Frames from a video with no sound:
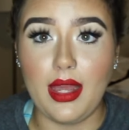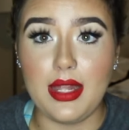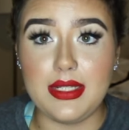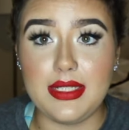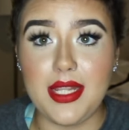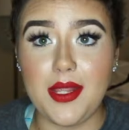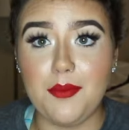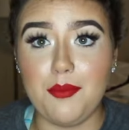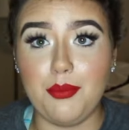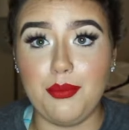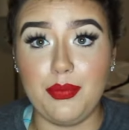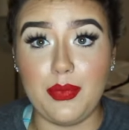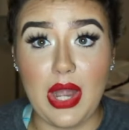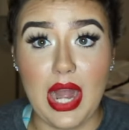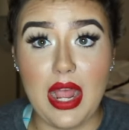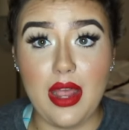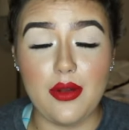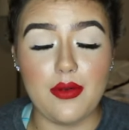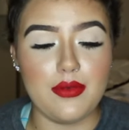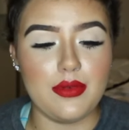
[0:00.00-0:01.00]
deep
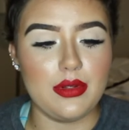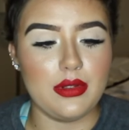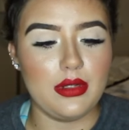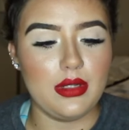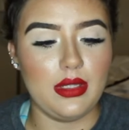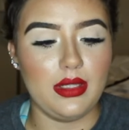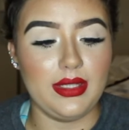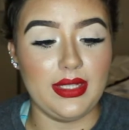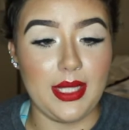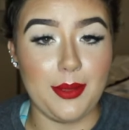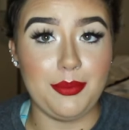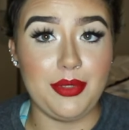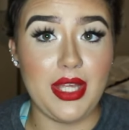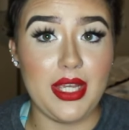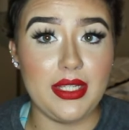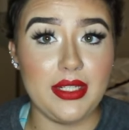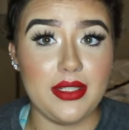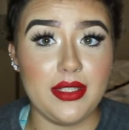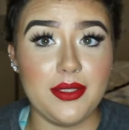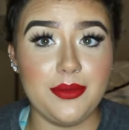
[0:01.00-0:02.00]
brown lip
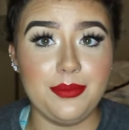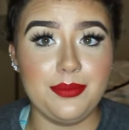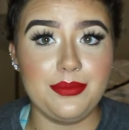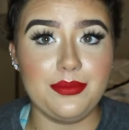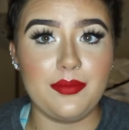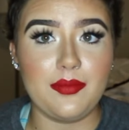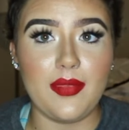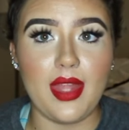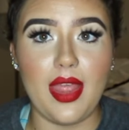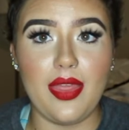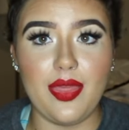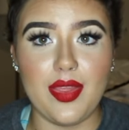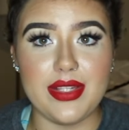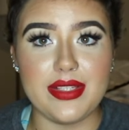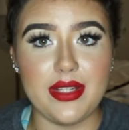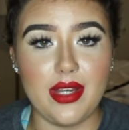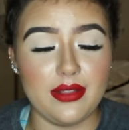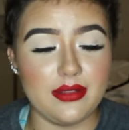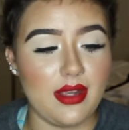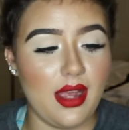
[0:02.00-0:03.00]
liner and
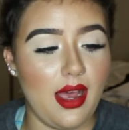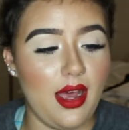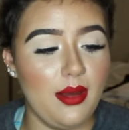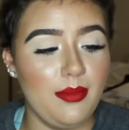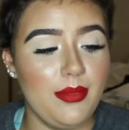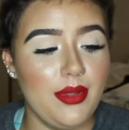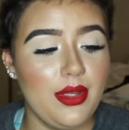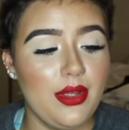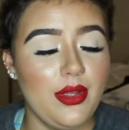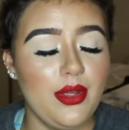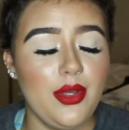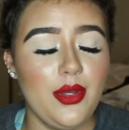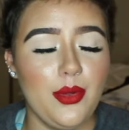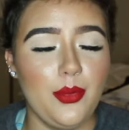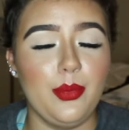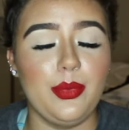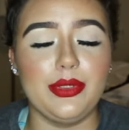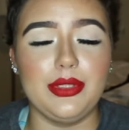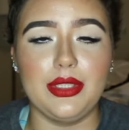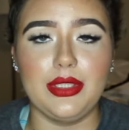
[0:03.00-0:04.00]
this on top,
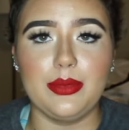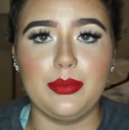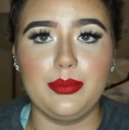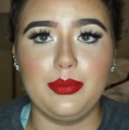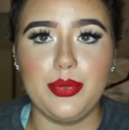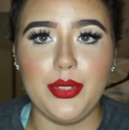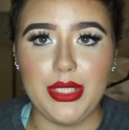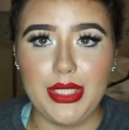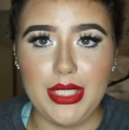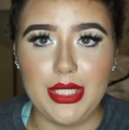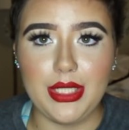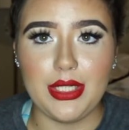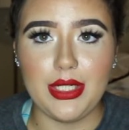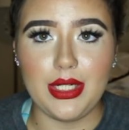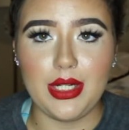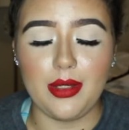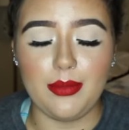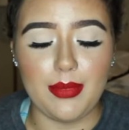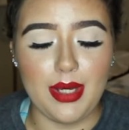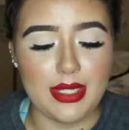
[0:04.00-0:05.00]
would look pretty good
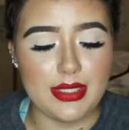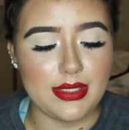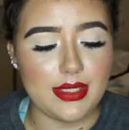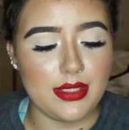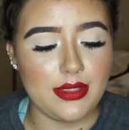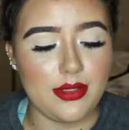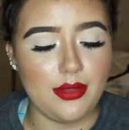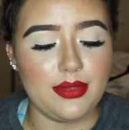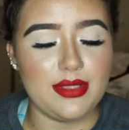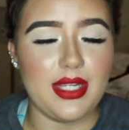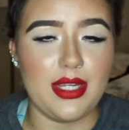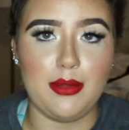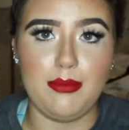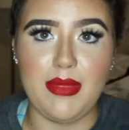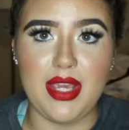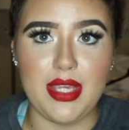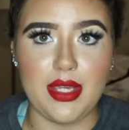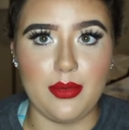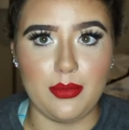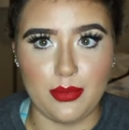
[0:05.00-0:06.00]
on my skin tone because I can
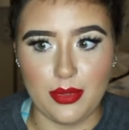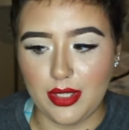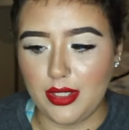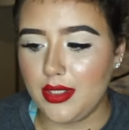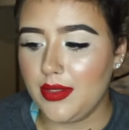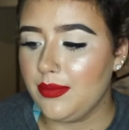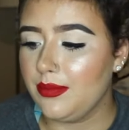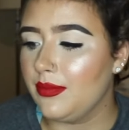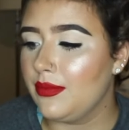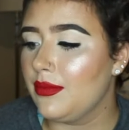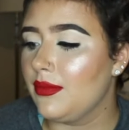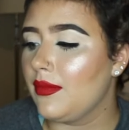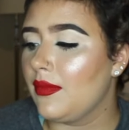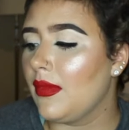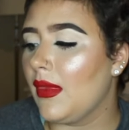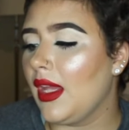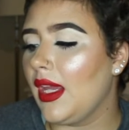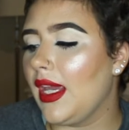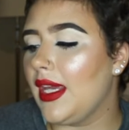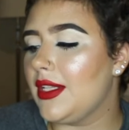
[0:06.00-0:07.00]
make it work.
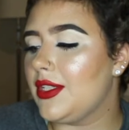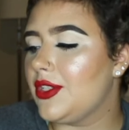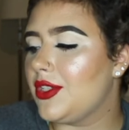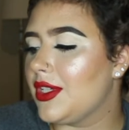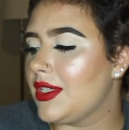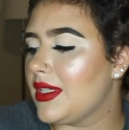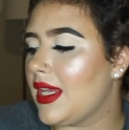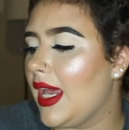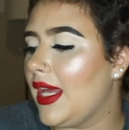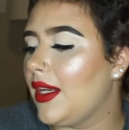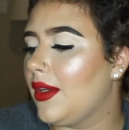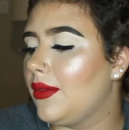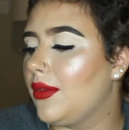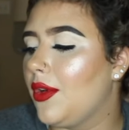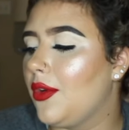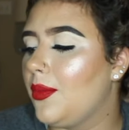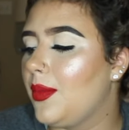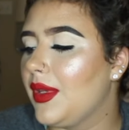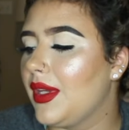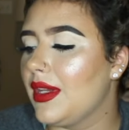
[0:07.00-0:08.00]
It's just, I don't
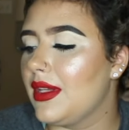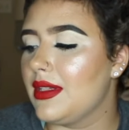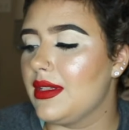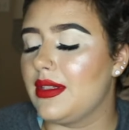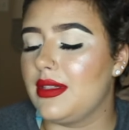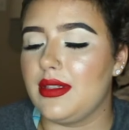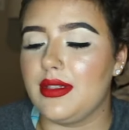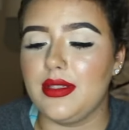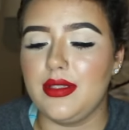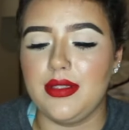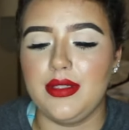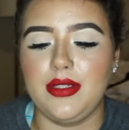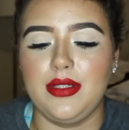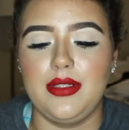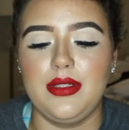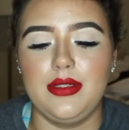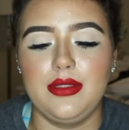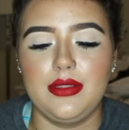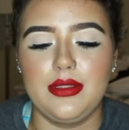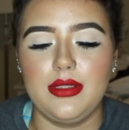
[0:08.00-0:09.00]
know, because
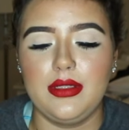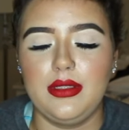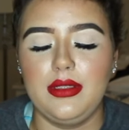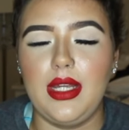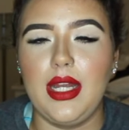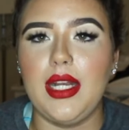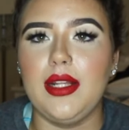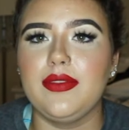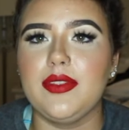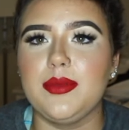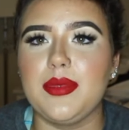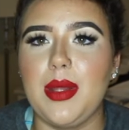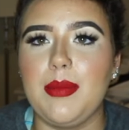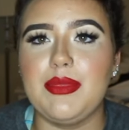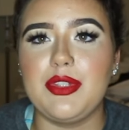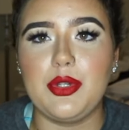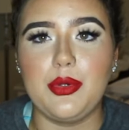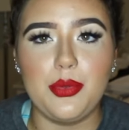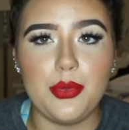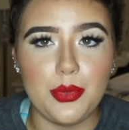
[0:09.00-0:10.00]
kind of
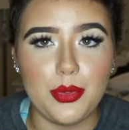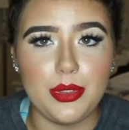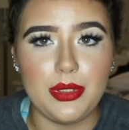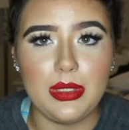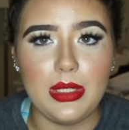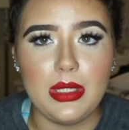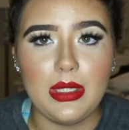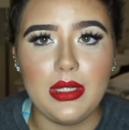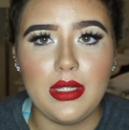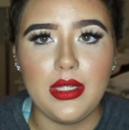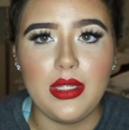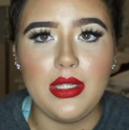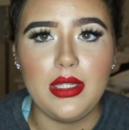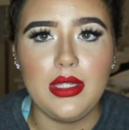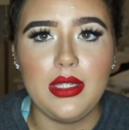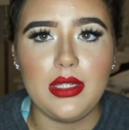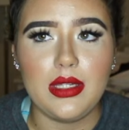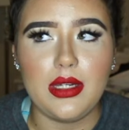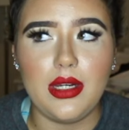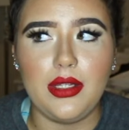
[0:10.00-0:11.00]
sometimes cool
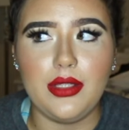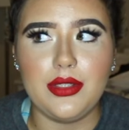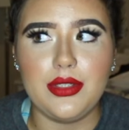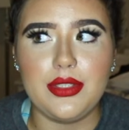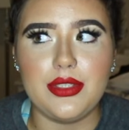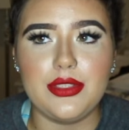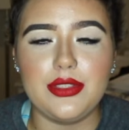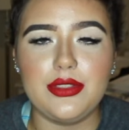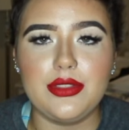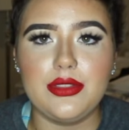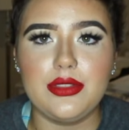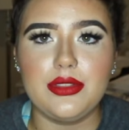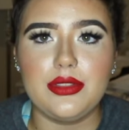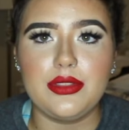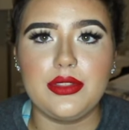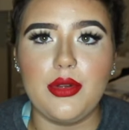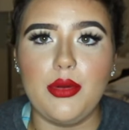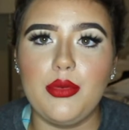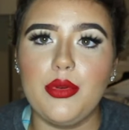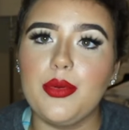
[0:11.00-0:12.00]
colors
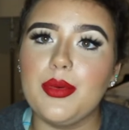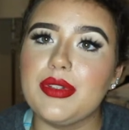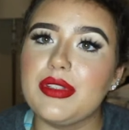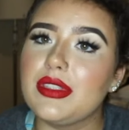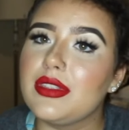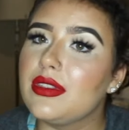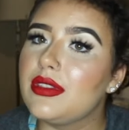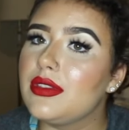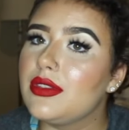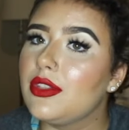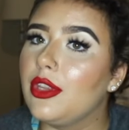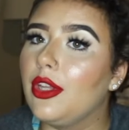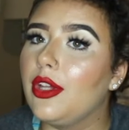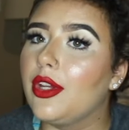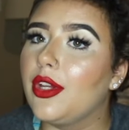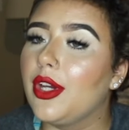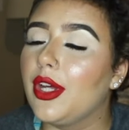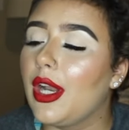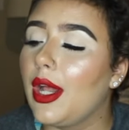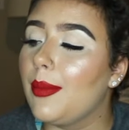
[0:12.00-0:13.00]
don't always
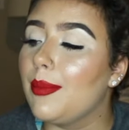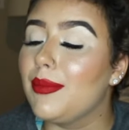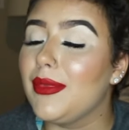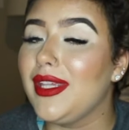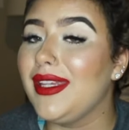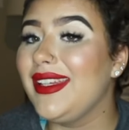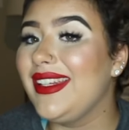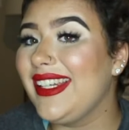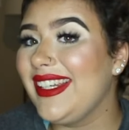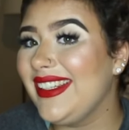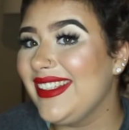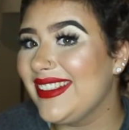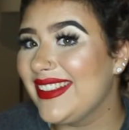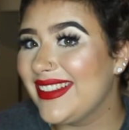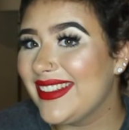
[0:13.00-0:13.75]
look good on me.